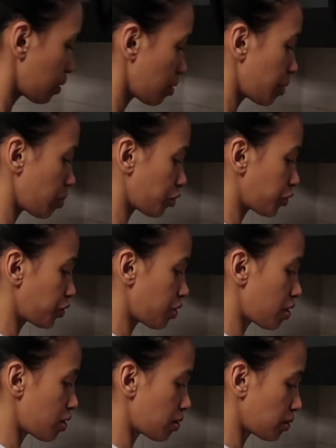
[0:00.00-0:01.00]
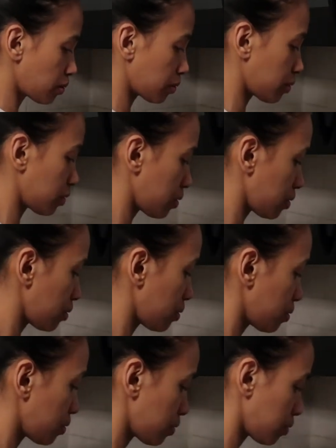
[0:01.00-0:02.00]
little bit more salt.
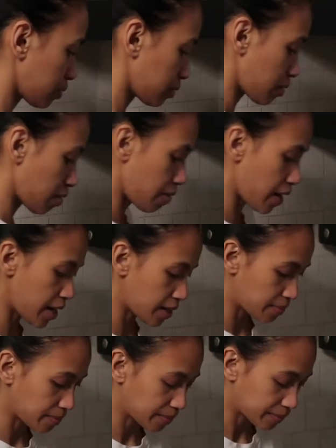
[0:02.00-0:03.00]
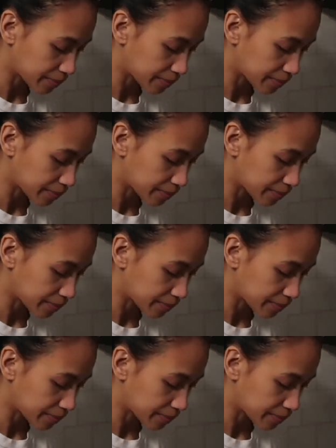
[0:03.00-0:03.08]
Alright.